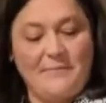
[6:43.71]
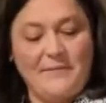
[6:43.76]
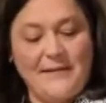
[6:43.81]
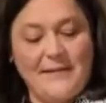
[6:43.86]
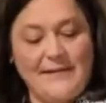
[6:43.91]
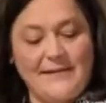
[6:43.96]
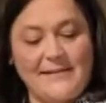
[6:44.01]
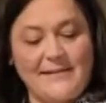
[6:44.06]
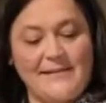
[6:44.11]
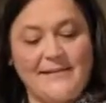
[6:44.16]

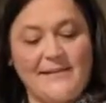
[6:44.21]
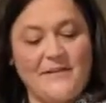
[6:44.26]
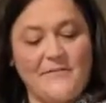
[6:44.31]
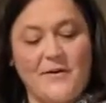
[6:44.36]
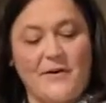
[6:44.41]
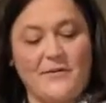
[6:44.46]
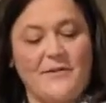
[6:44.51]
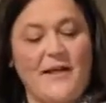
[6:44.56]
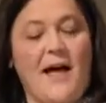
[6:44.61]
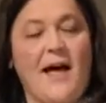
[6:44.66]
places of
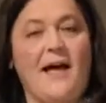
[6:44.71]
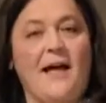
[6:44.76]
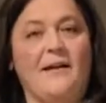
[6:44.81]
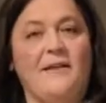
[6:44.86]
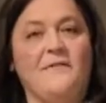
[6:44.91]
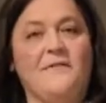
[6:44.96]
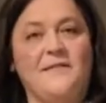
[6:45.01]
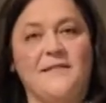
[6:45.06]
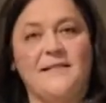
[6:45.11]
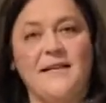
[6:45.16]
our
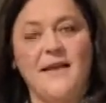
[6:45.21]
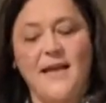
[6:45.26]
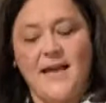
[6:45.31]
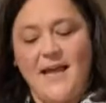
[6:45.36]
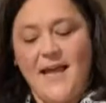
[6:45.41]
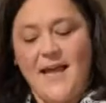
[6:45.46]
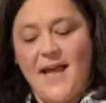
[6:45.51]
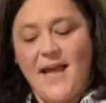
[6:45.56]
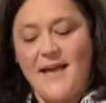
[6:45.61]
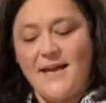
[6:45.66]
lives
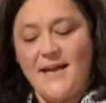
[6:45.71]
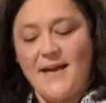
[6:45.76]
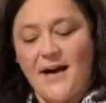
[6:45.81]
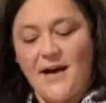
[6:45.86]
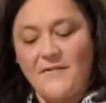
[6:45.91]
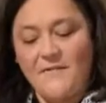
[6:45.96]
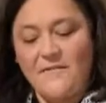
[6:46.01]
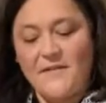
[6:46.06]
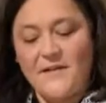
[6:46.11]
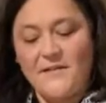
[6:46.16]
and
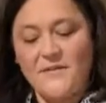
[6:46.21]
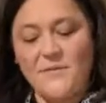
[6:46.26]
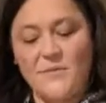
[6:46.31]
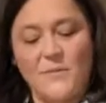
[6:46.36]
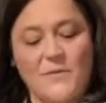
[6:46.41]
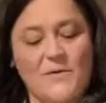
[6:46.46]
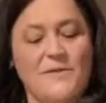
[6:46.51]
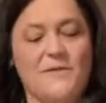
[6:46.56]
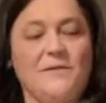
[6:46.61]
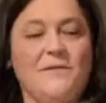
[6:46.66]
of this
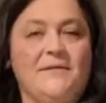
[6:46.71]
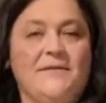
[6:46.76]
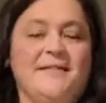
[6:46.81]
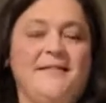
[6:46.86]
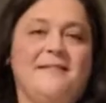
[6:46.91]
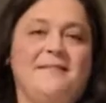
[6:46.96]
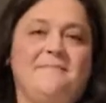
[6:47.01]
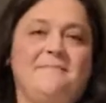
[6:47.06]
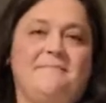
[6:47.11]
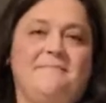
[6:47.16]

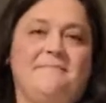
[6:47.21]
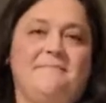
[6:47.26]
world,